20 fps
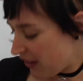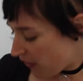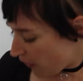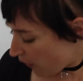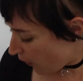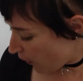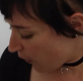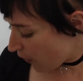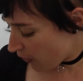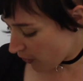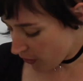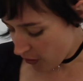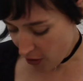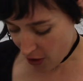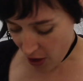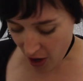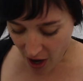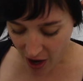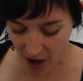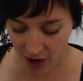Or
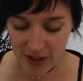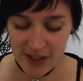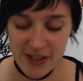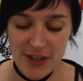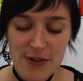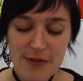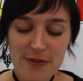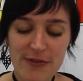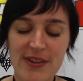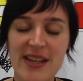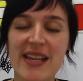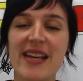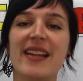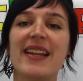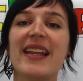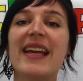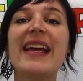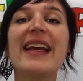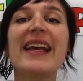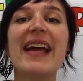are you
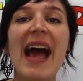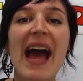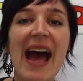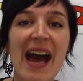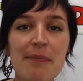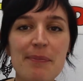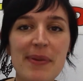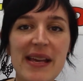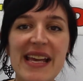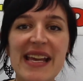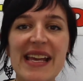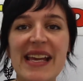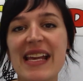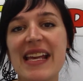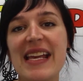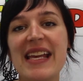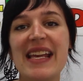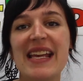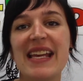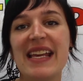feeling
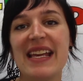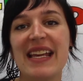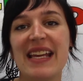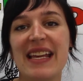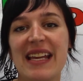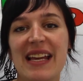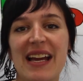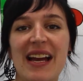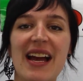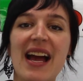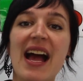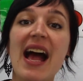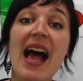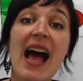happy?